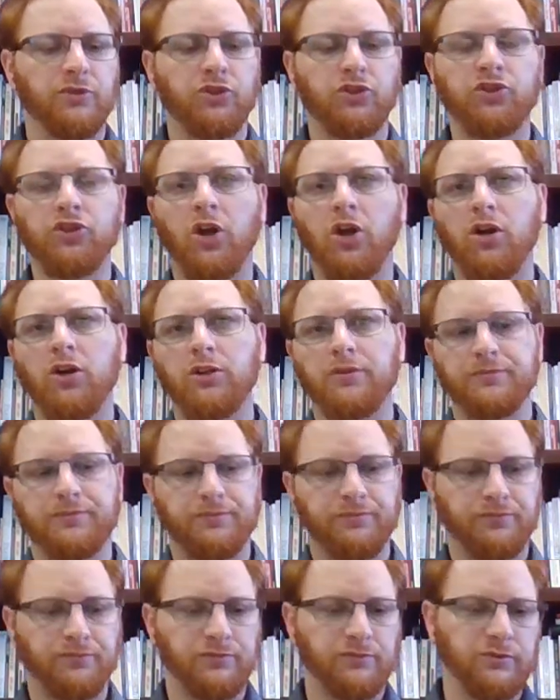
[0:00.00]
Saul,
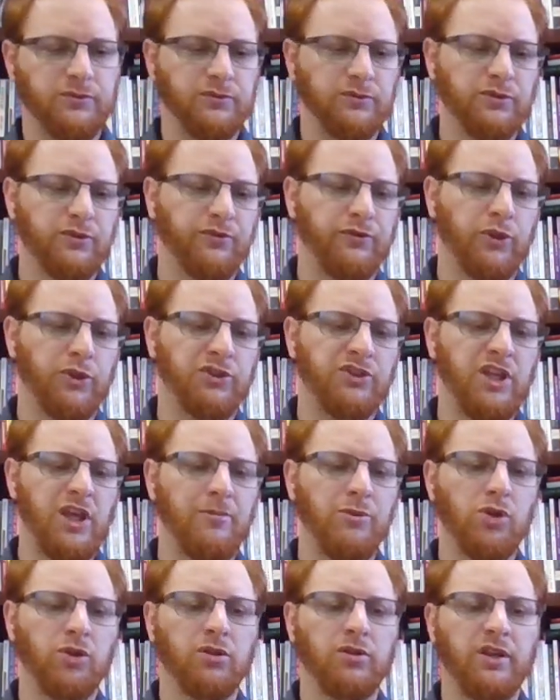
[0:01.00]
in 1
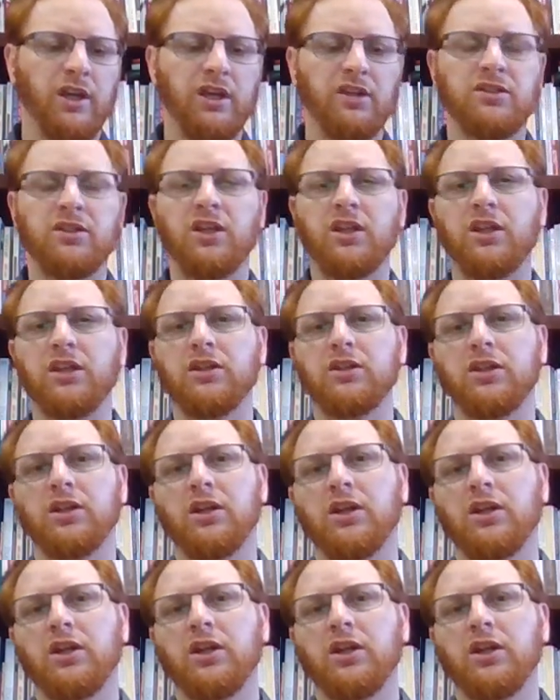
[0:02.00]
Samuel 18,